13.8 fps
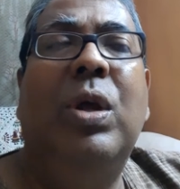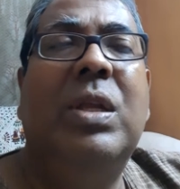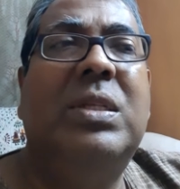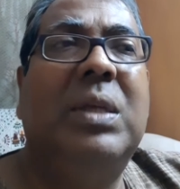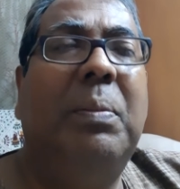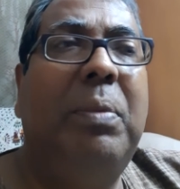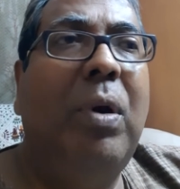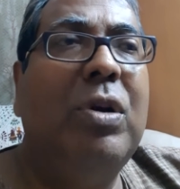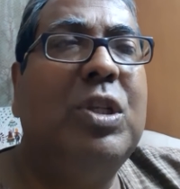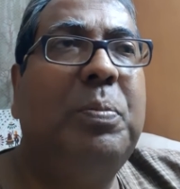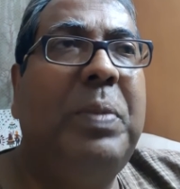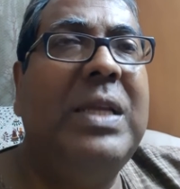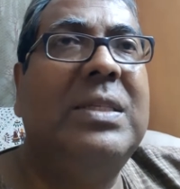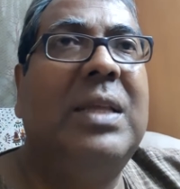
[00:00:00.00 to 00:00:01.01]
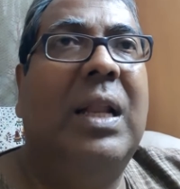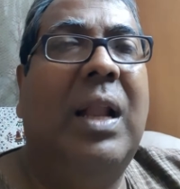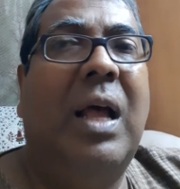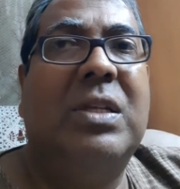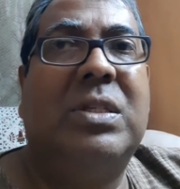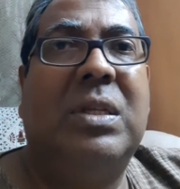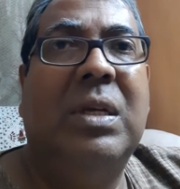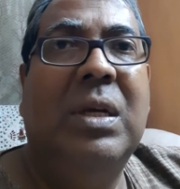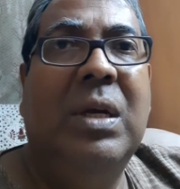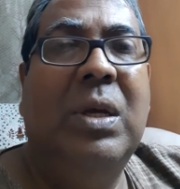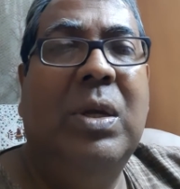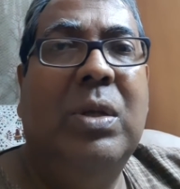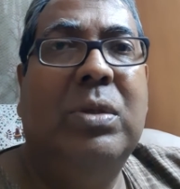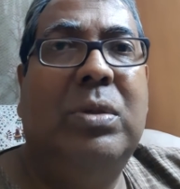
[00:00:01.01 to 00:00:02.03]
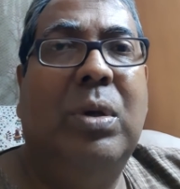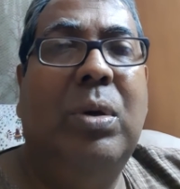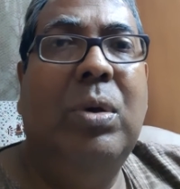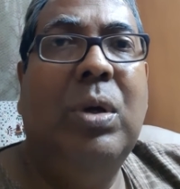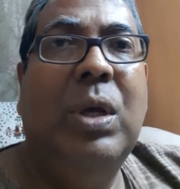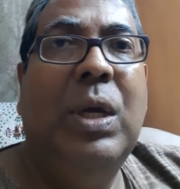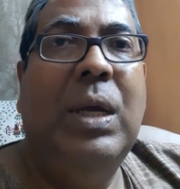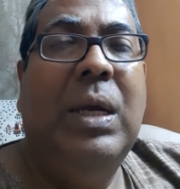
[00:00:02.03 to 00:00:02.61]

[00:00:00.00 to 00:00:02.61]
Sublord speaks the last. So,